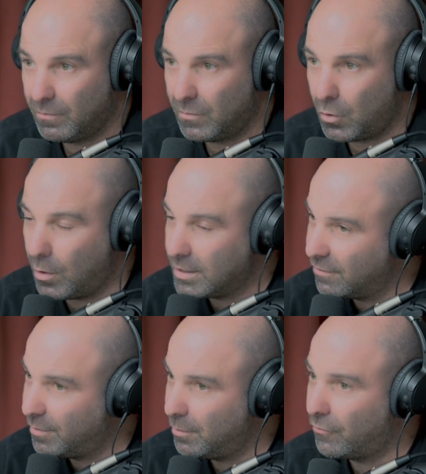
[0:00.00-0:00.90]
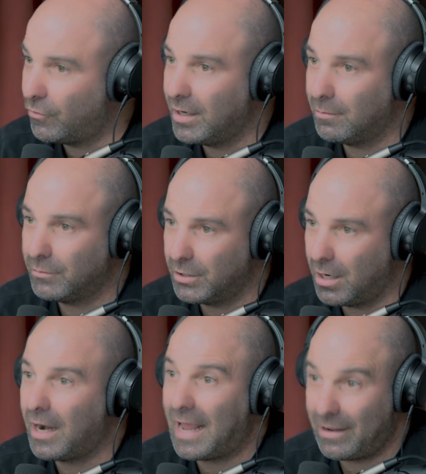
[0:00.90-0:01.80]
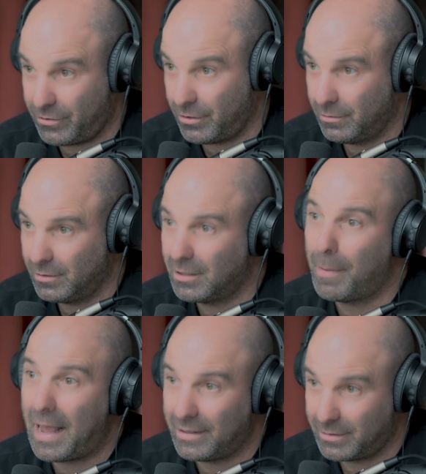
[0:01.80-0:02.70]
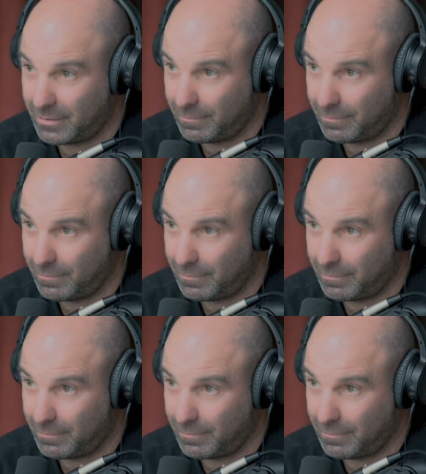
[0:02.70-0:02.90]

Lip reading: Always give people freedom to not answer, to pass.